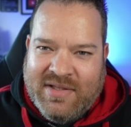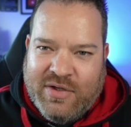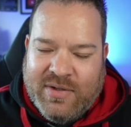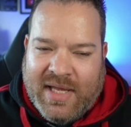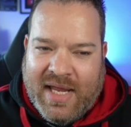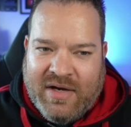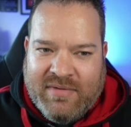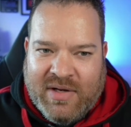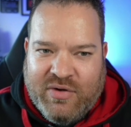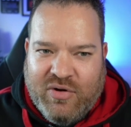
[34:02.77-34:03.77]
the UK and
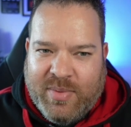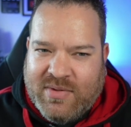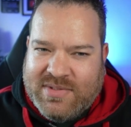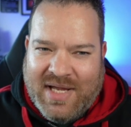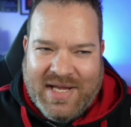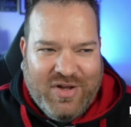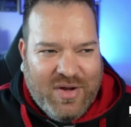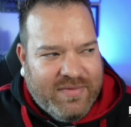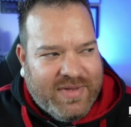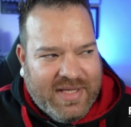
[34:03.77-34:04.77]
around Europe, and I was like, I
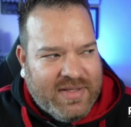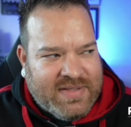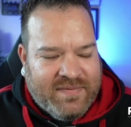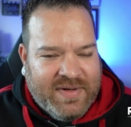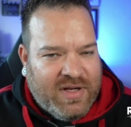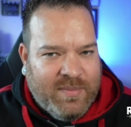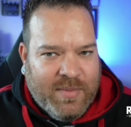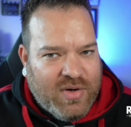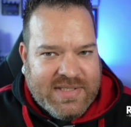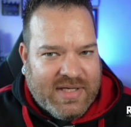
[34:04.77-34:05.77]
don't think there's a video
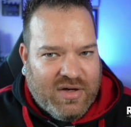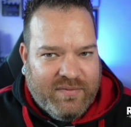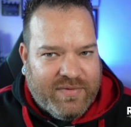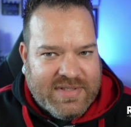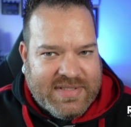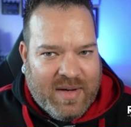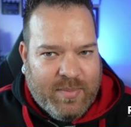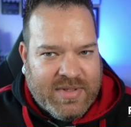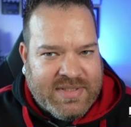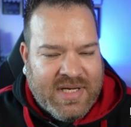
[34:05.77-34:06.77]
marketing conference that
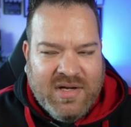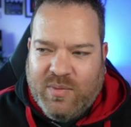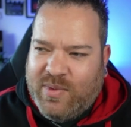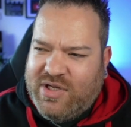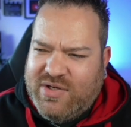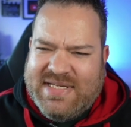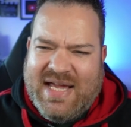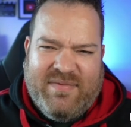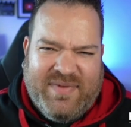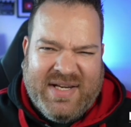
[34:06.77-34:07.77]
happens. We used to
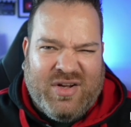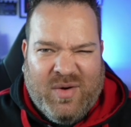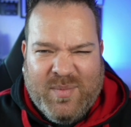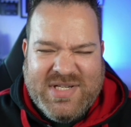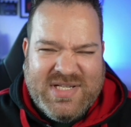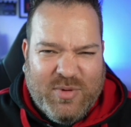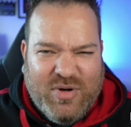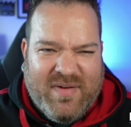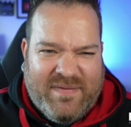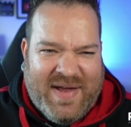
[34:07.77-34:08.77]
have VidCon, which is more
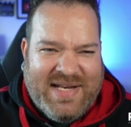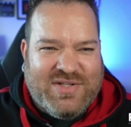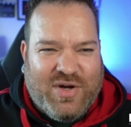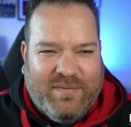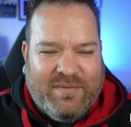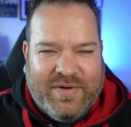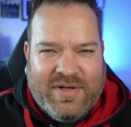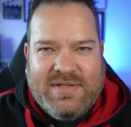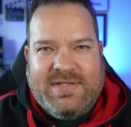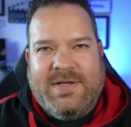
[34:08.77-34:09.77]
of a fans
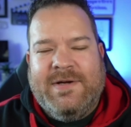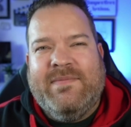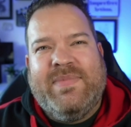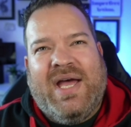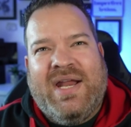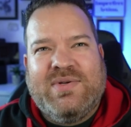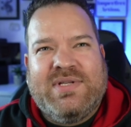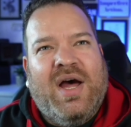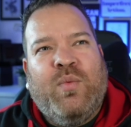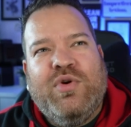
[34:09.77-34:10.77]
conference. And I was
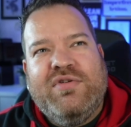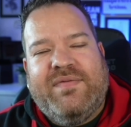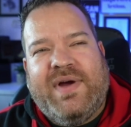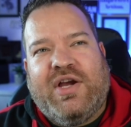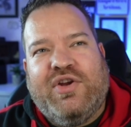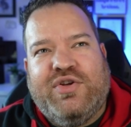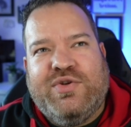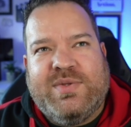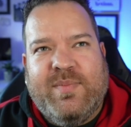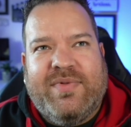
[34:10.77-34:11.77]
like, I wonder if I can do
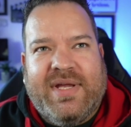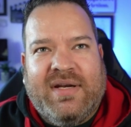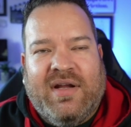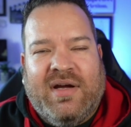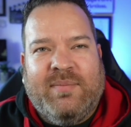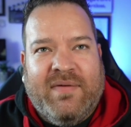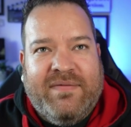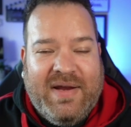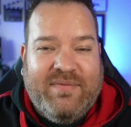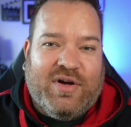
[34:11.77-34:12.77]
something like my
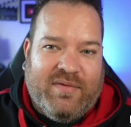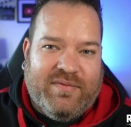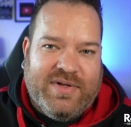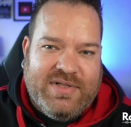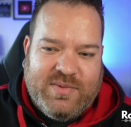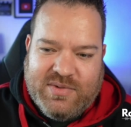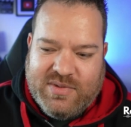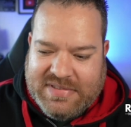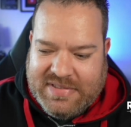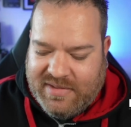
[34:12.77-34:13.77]
favourite conference, which
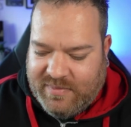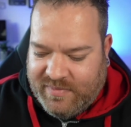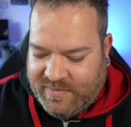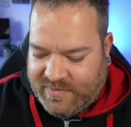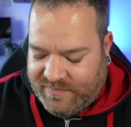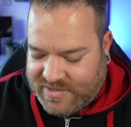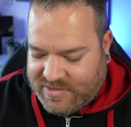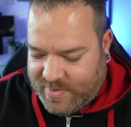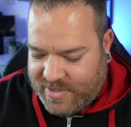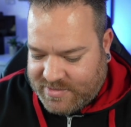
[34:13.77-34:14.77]
was
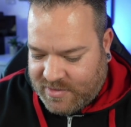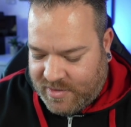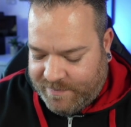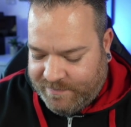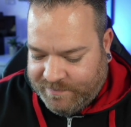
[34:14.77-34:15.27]
VidSummit at the time.